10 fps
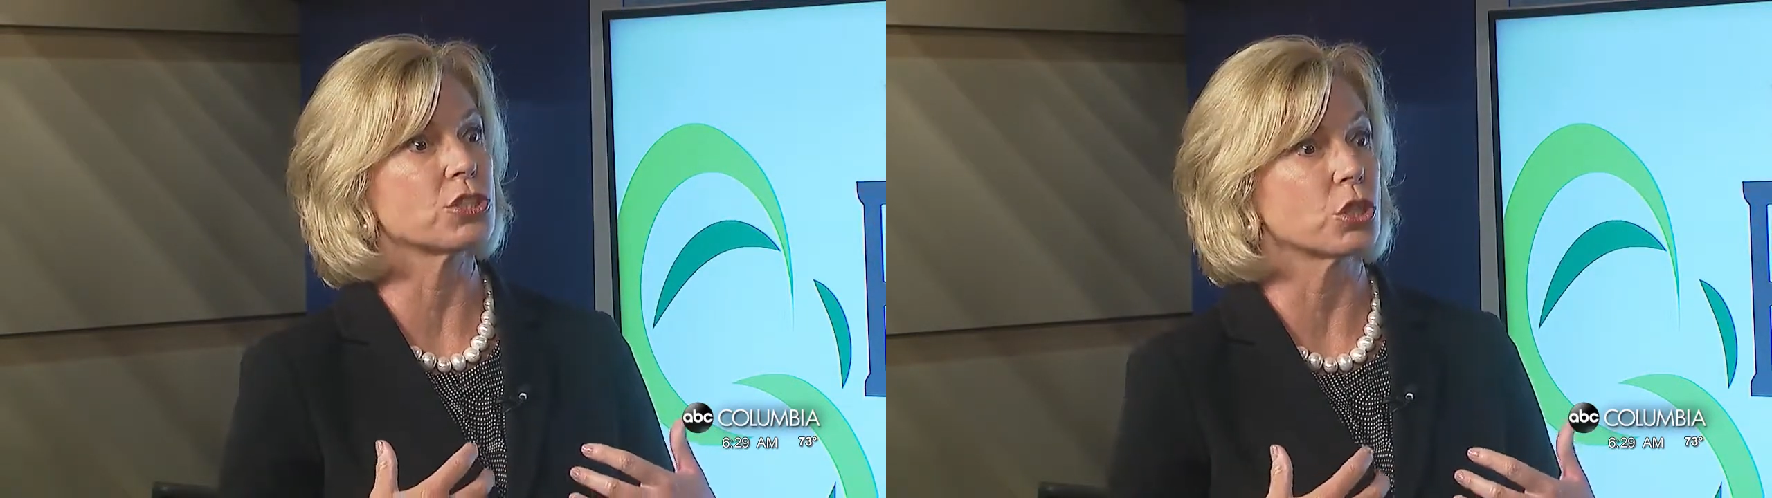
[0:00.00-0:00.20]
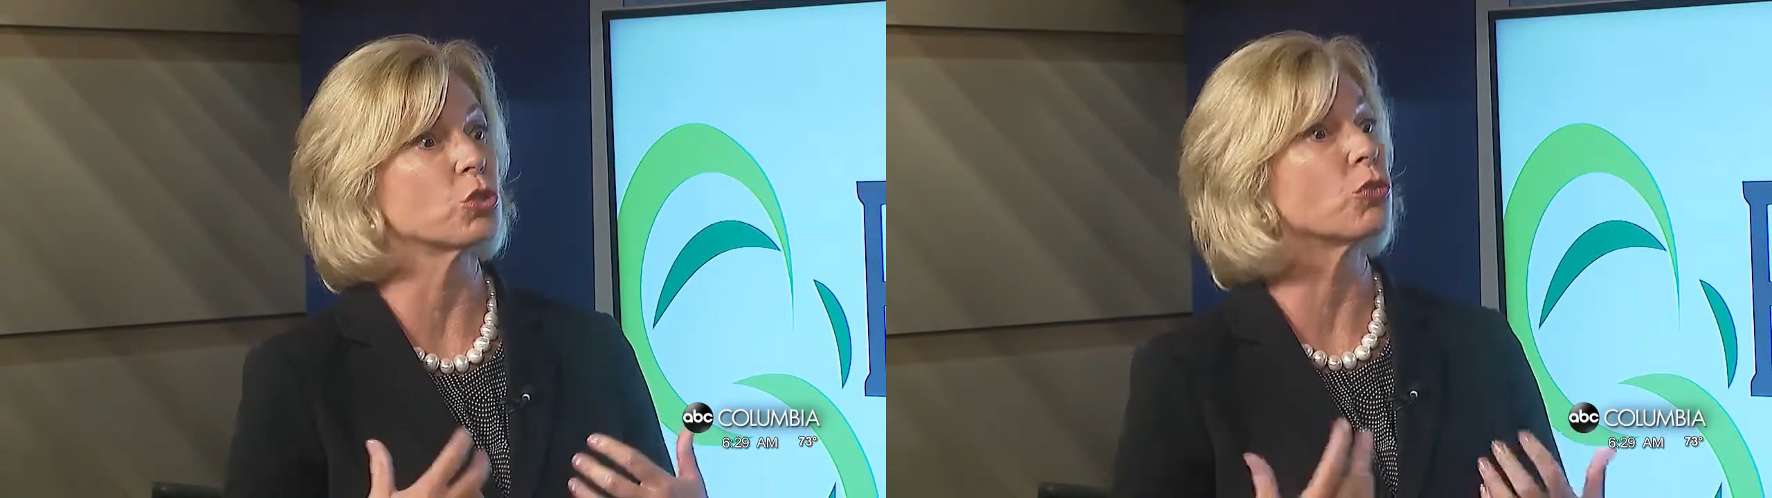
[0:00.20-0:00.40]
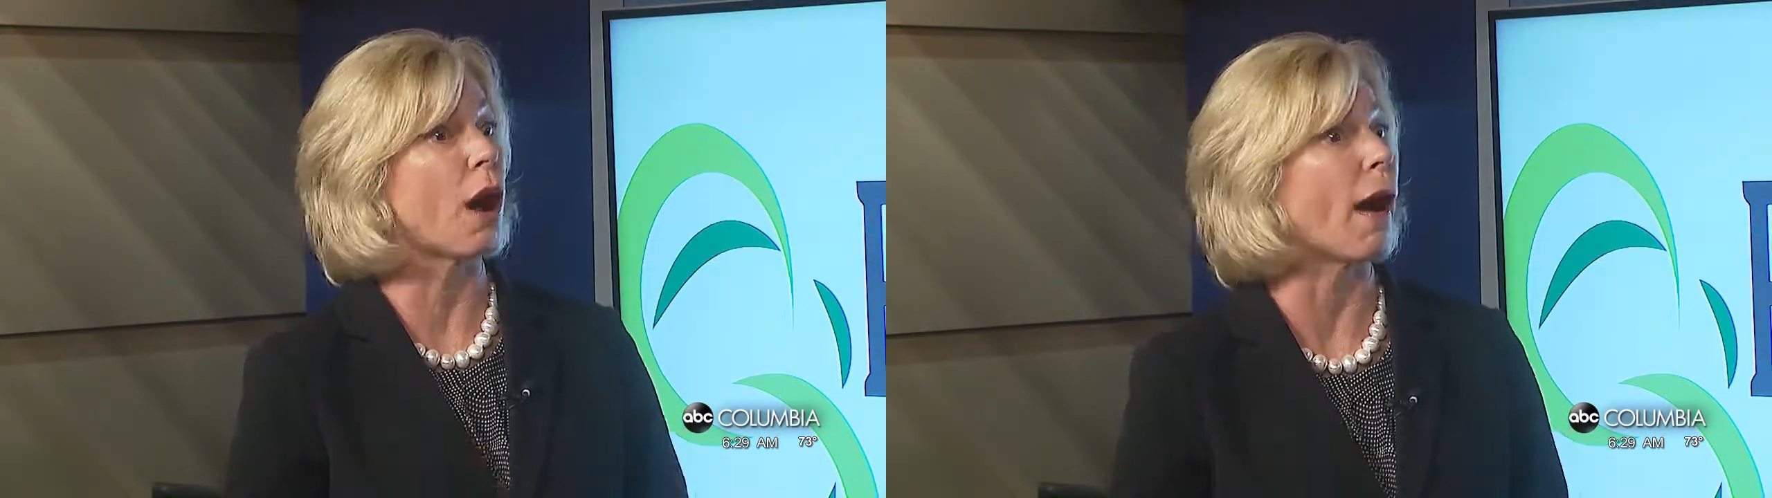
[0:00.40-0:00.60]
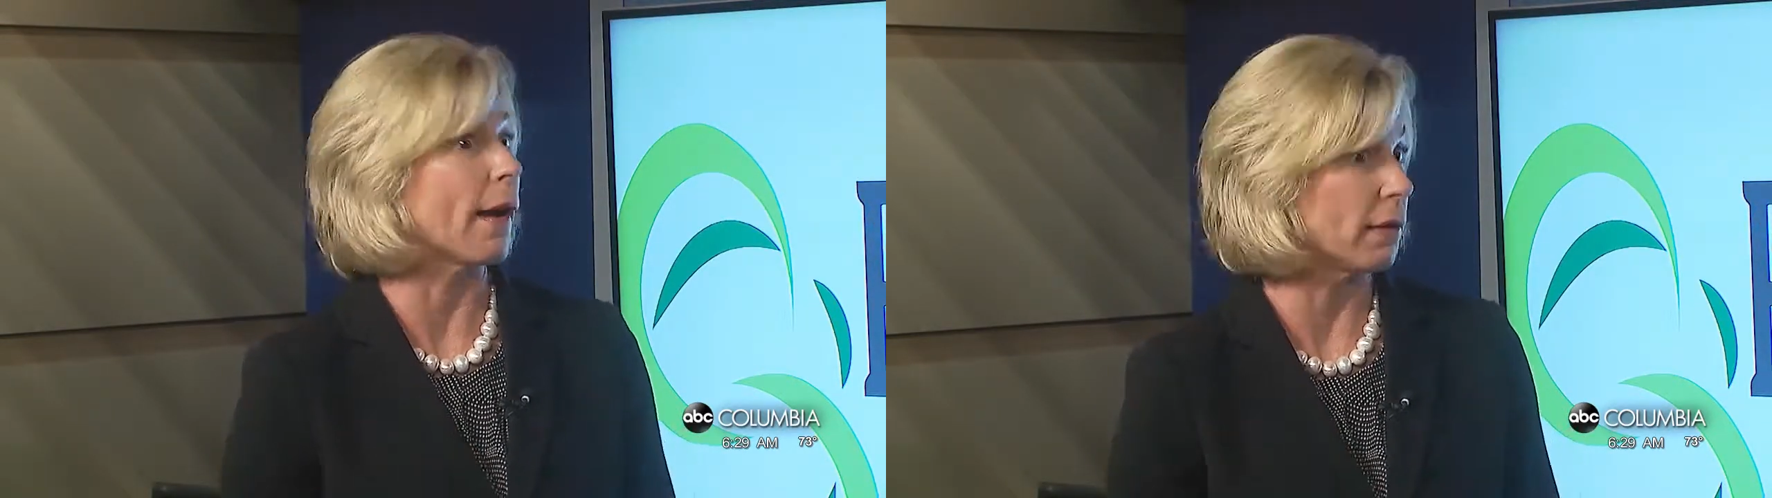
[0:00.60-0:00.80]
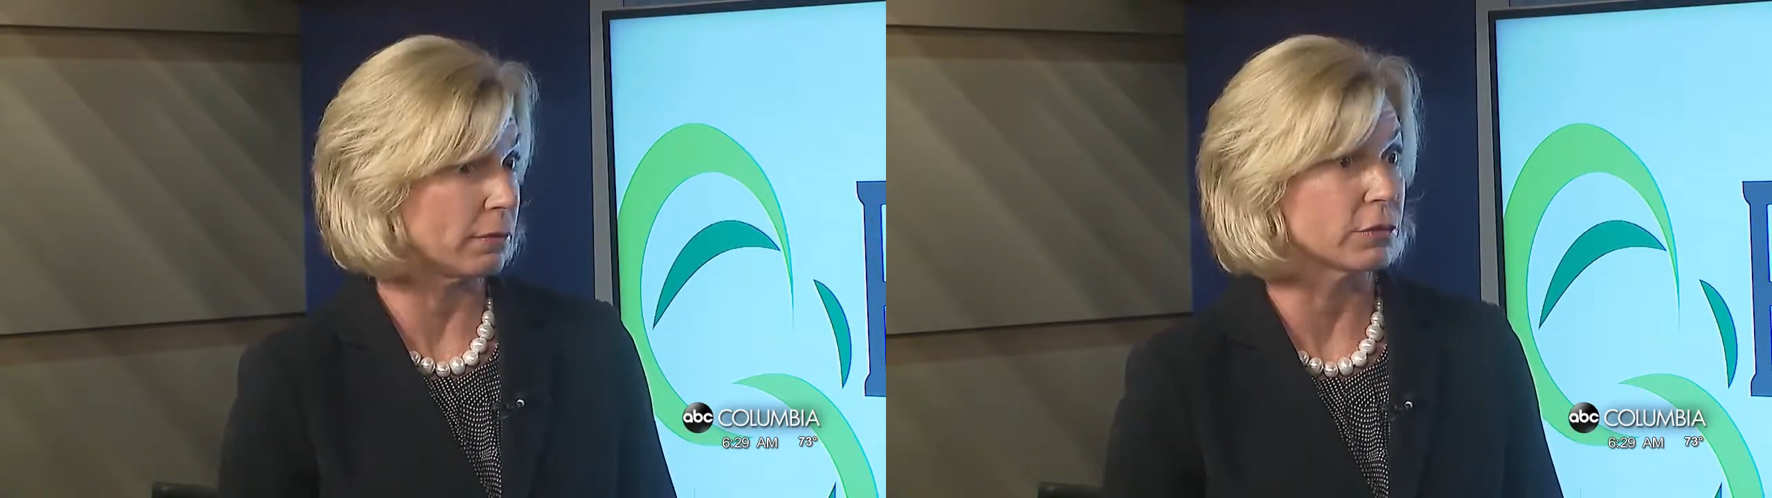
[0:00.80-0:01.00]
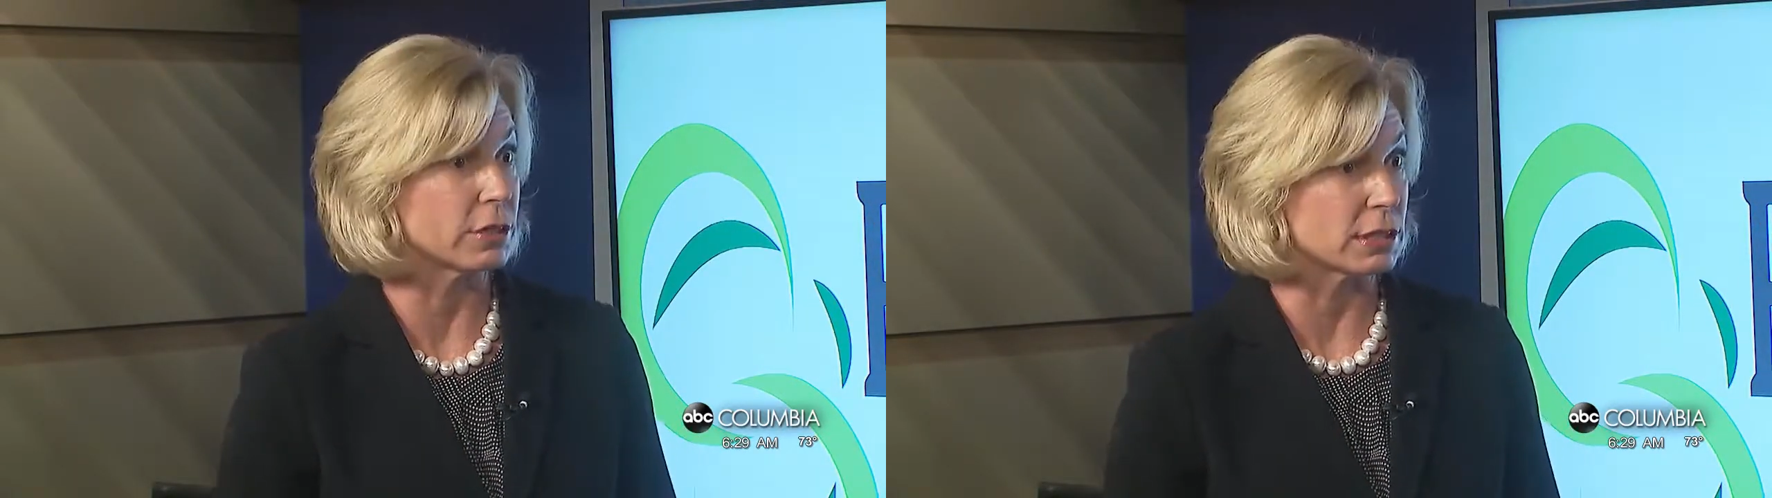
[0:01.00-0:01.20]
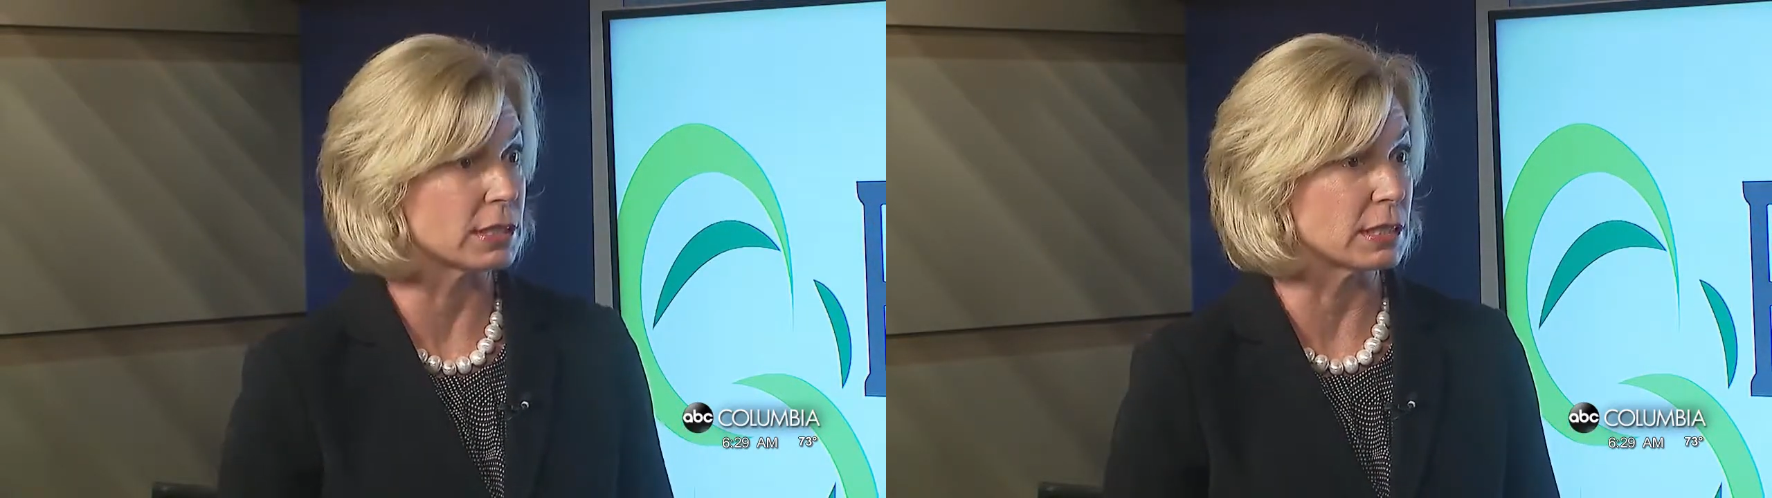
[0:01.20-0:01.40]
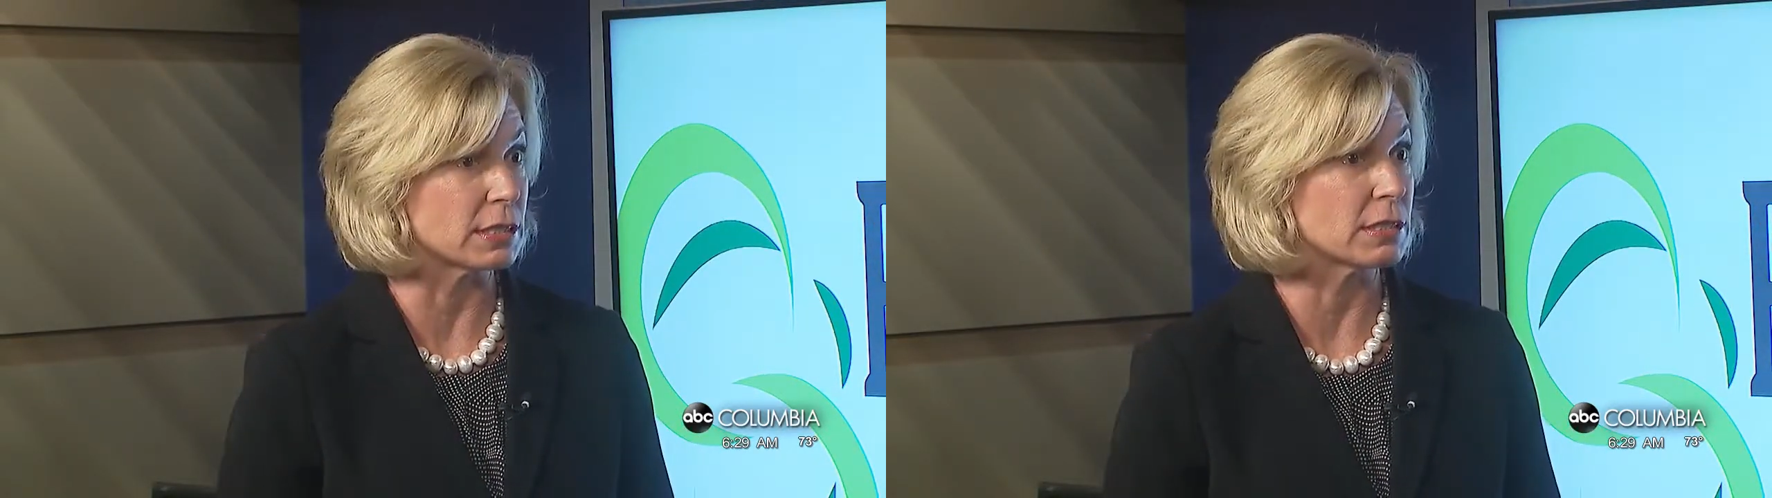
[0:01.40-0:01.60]
to cry, for sure.
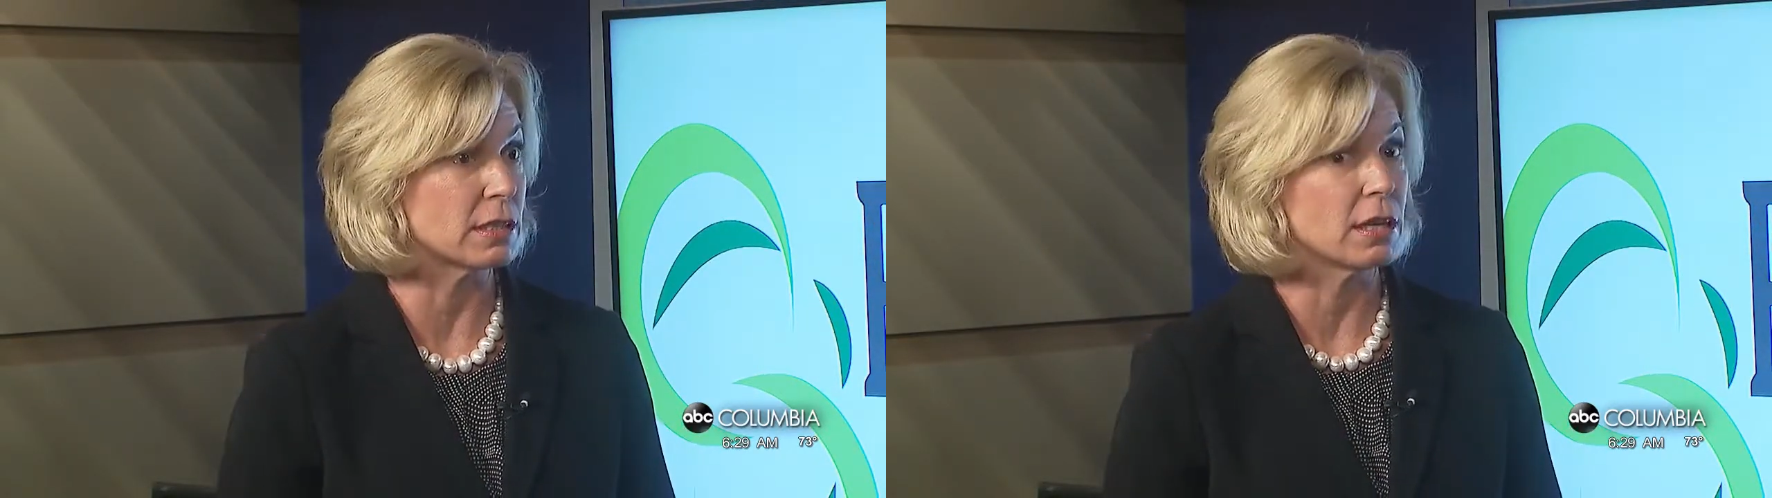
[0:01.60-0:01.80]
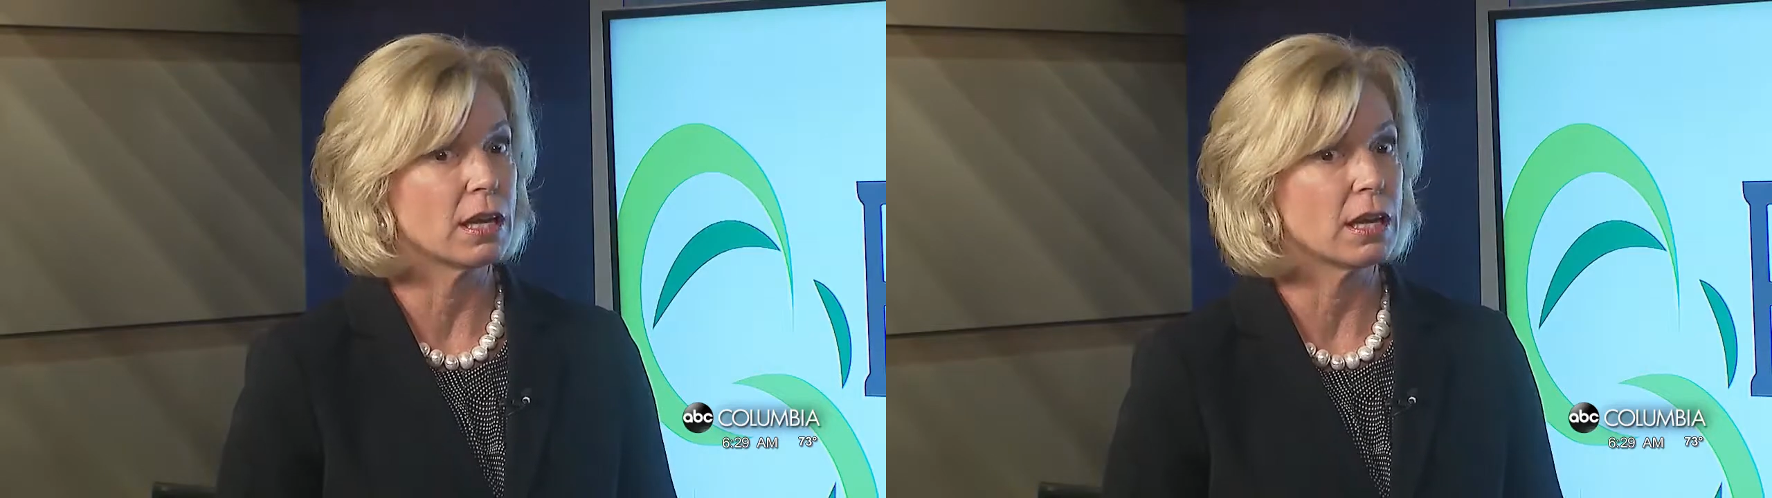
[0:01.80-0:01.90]
instance.